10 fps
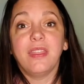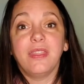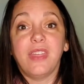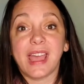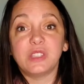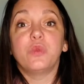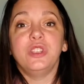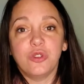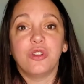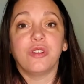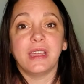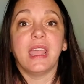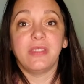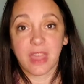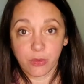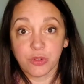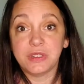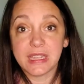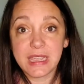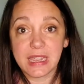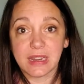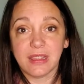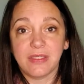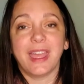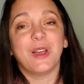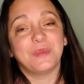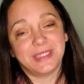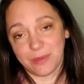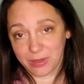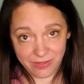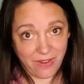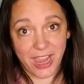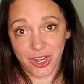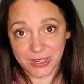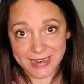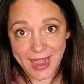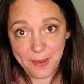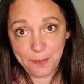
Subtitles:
that's when you create that routine that helps simplify your day.